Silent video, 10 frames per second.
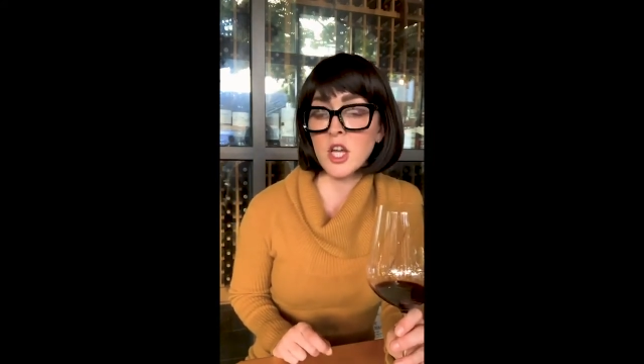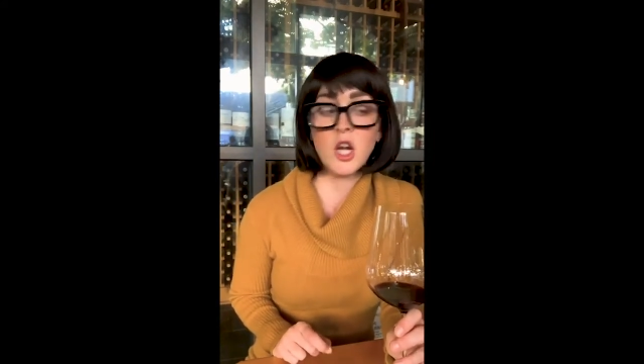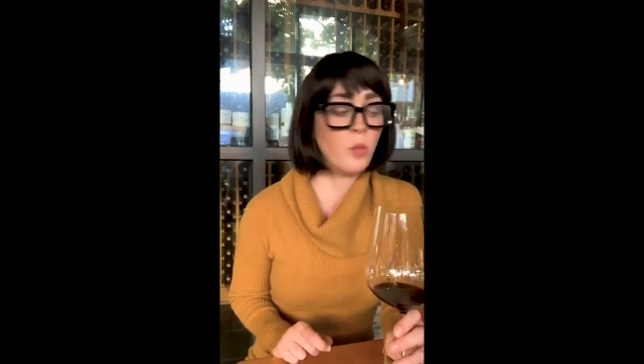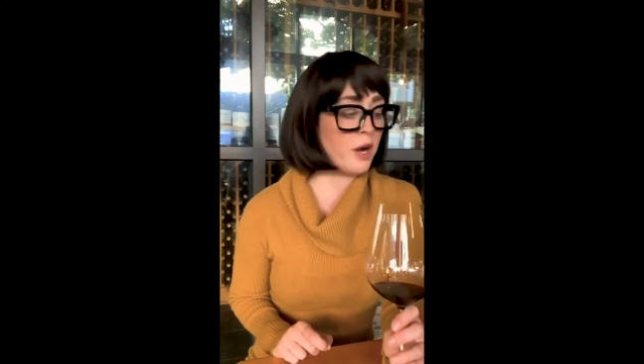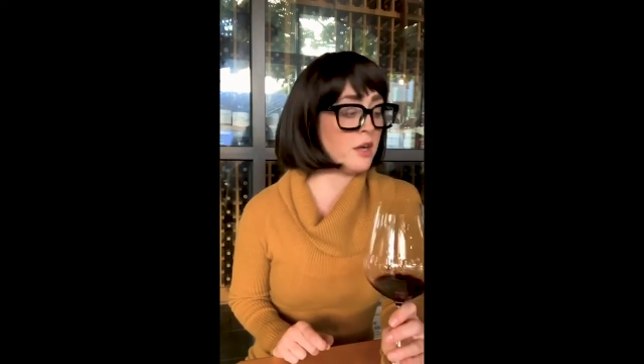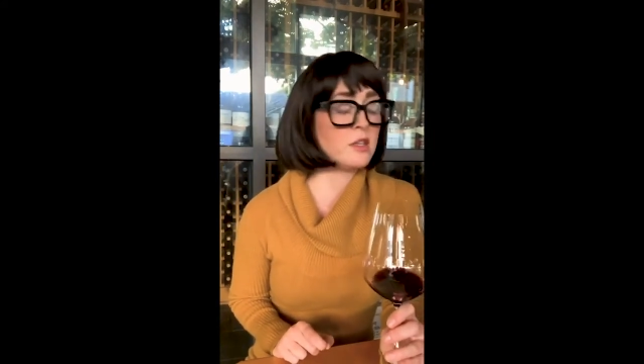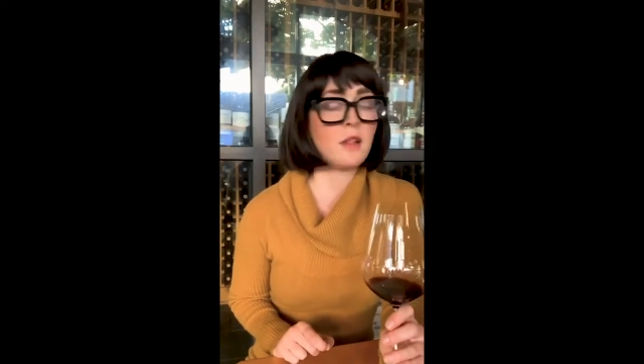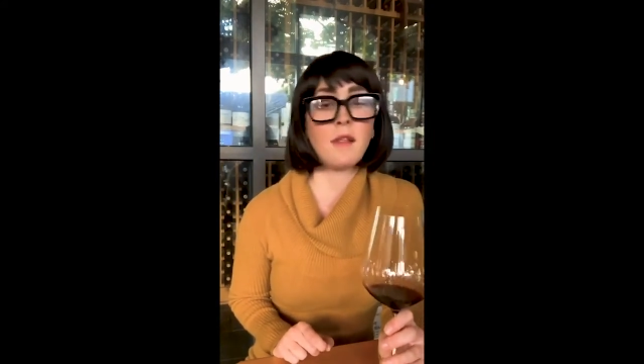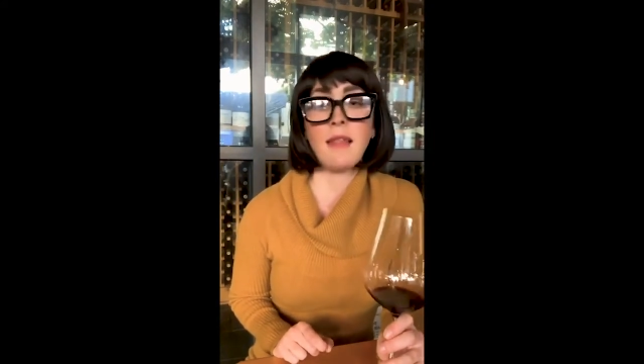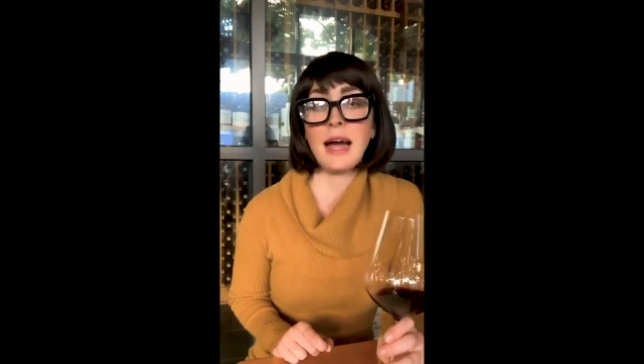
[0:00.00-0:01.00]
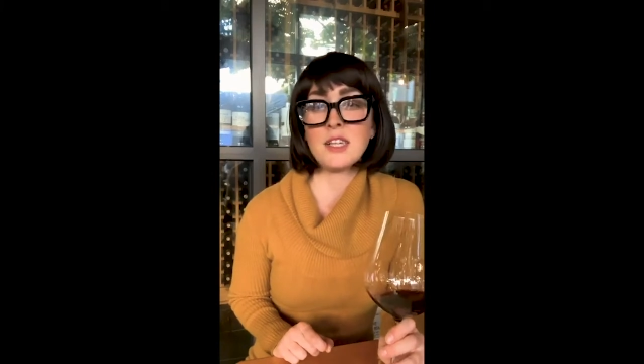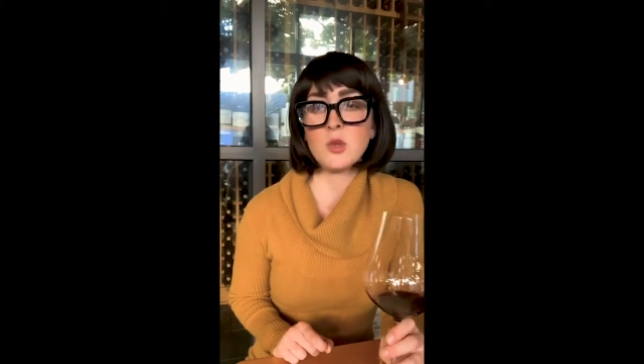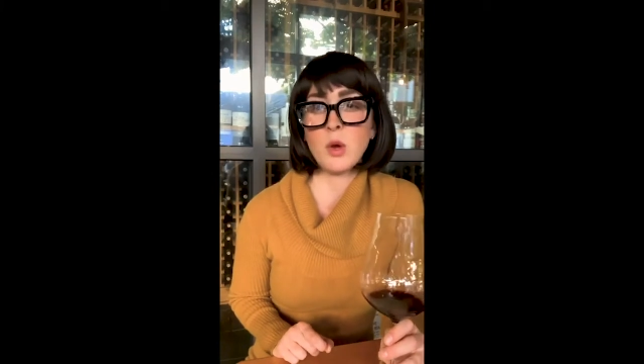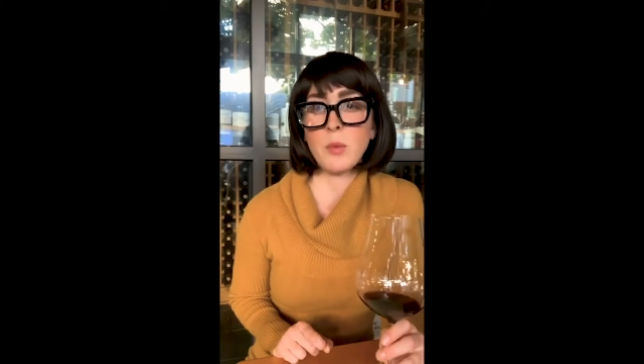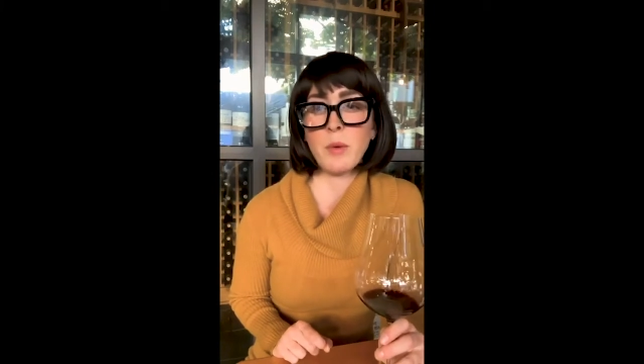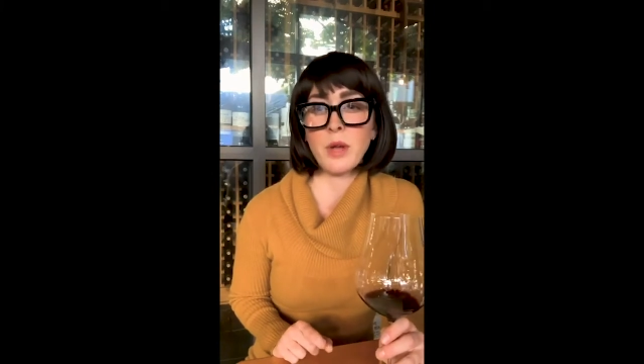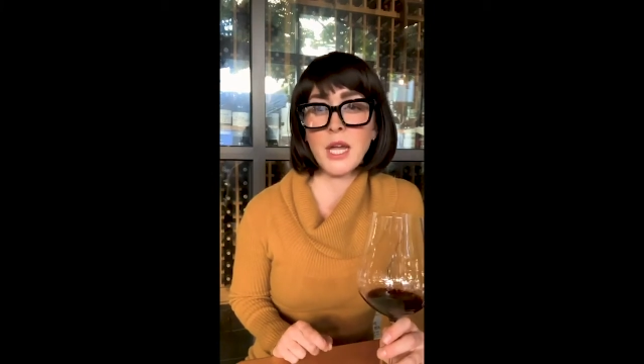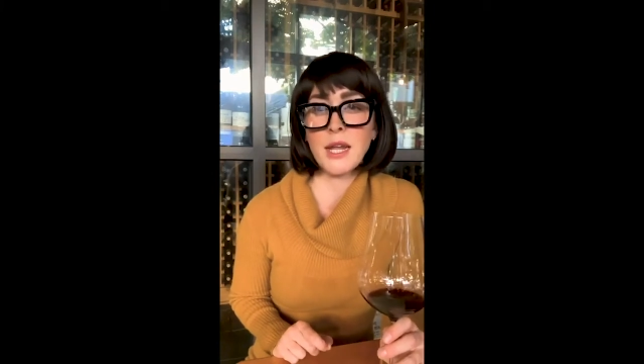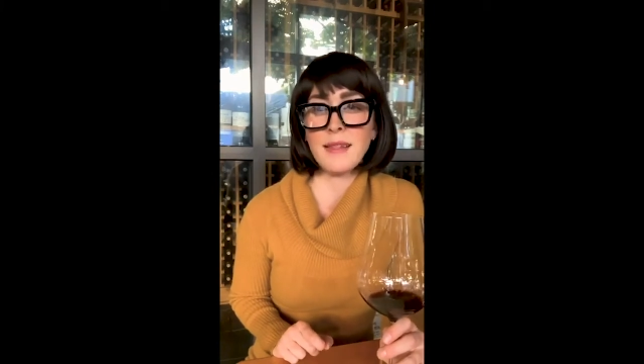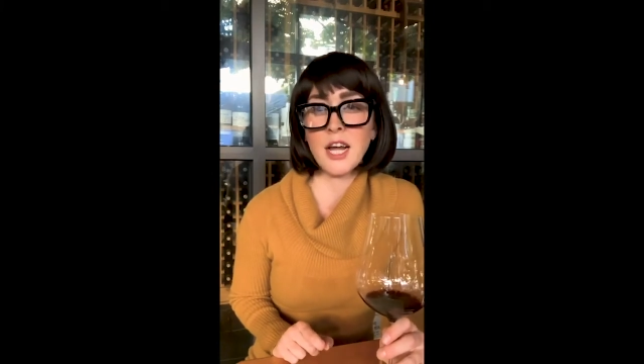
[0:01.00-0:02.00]
You know, whereas on the last one we were
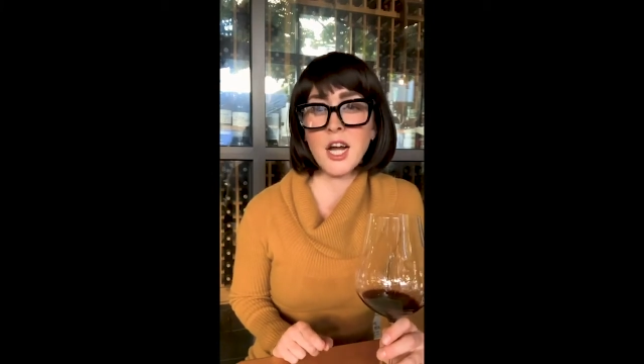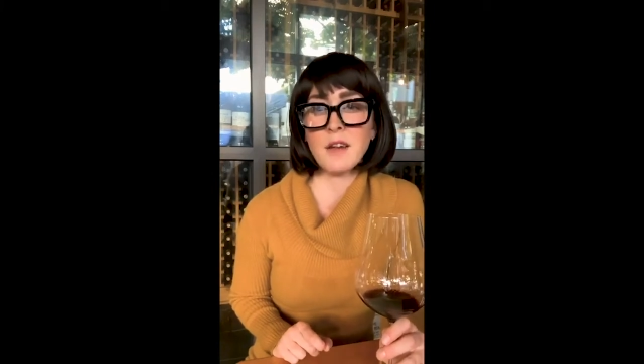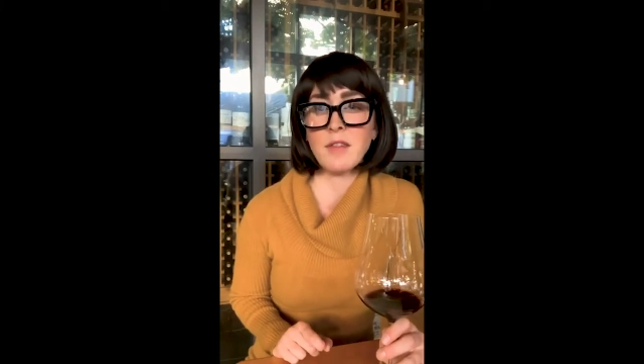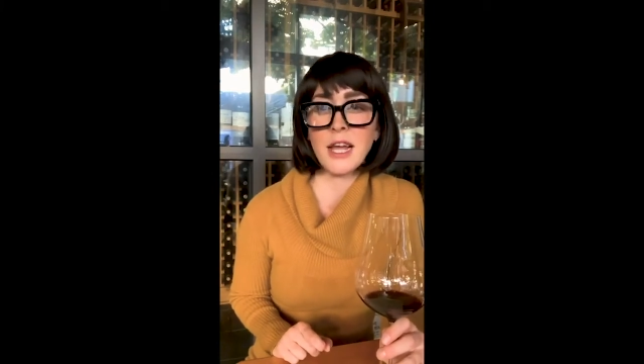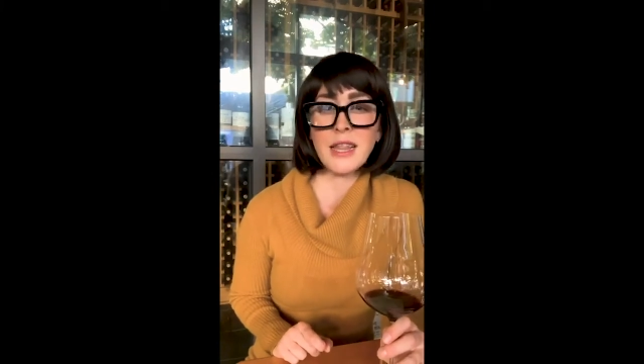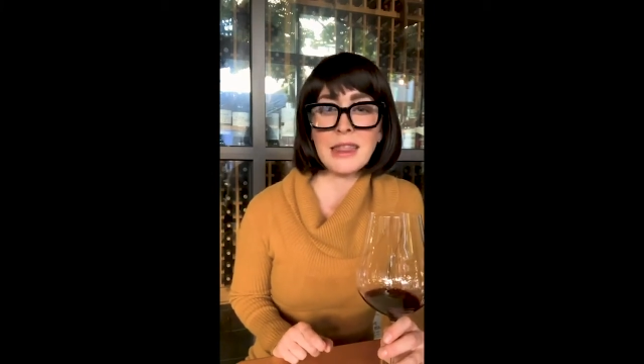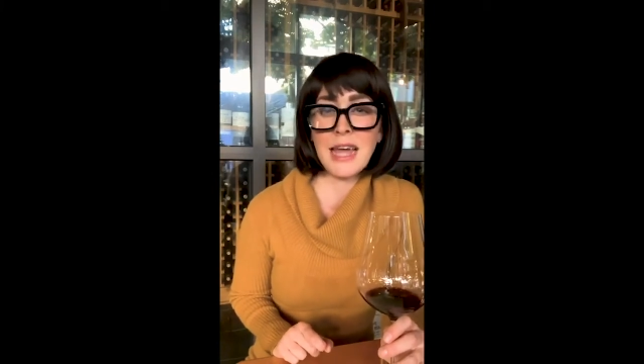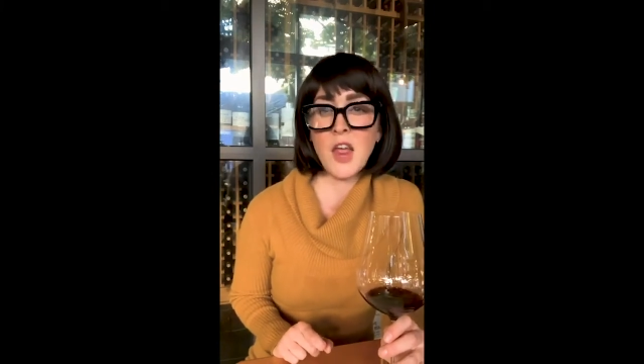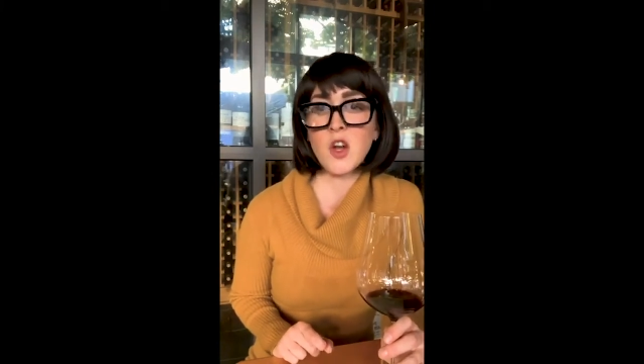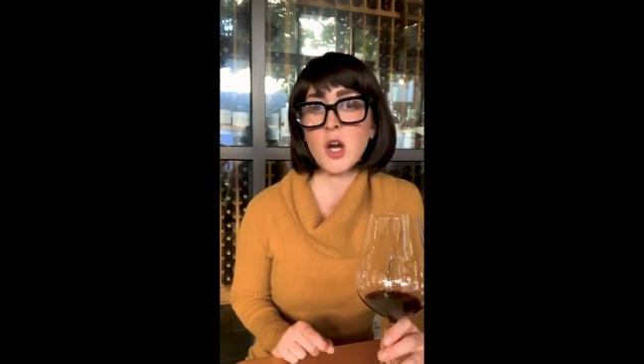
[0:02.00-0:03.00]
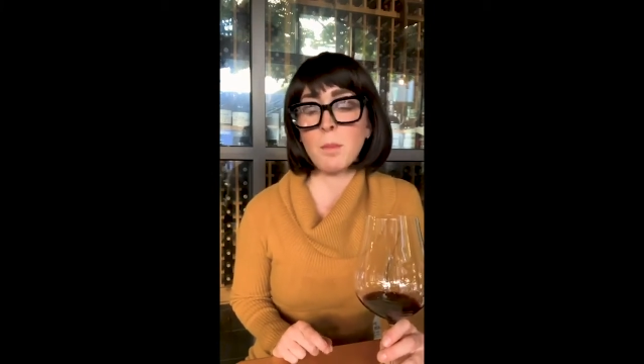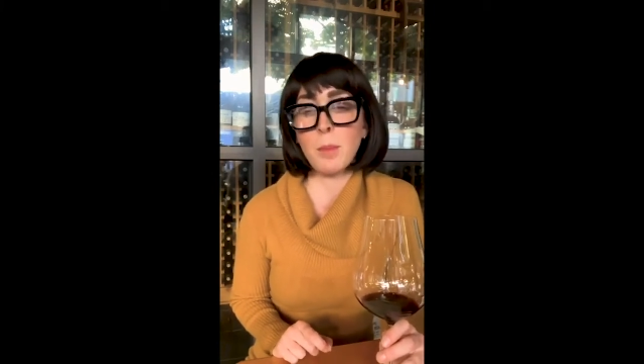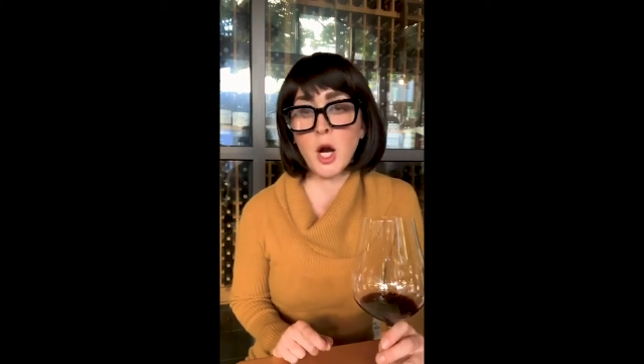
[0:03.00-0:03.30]
getting that kind of like leather,